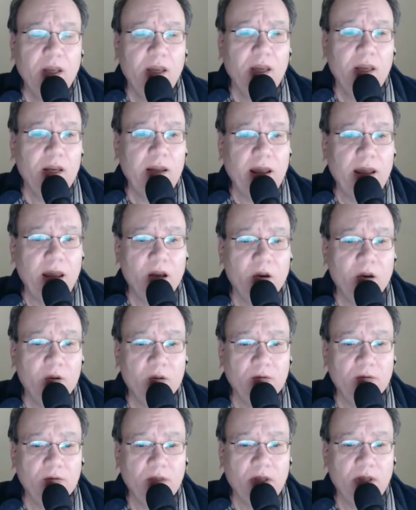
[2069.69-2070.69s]
And
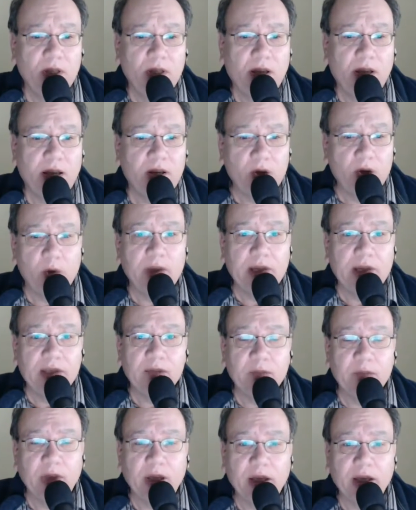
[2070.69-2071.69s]
now I know that's in
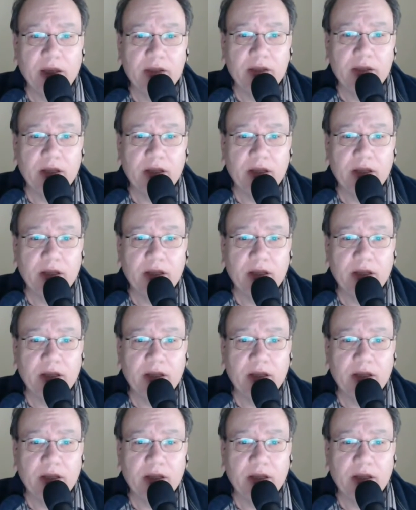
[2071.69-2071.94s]
place.